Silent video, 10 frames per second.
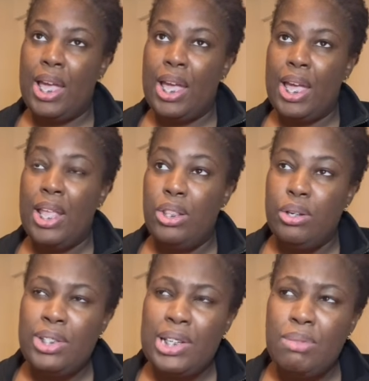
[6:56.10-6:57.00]
It looks
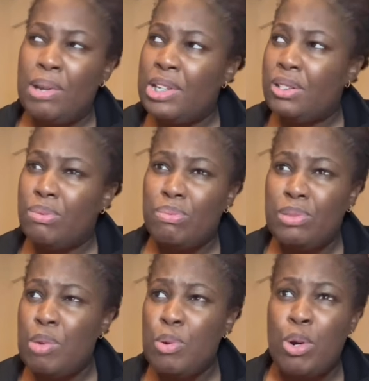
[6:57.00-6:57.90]
like somebody's
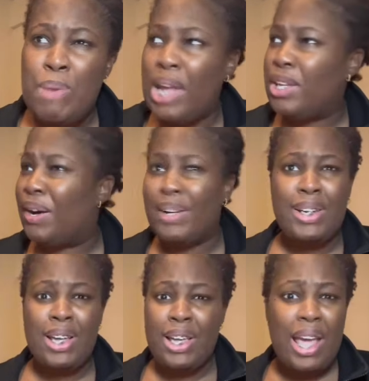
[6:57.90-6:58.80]
typical backyard.
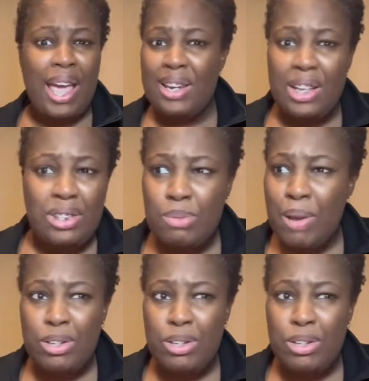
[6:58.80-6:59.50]
Nothing special.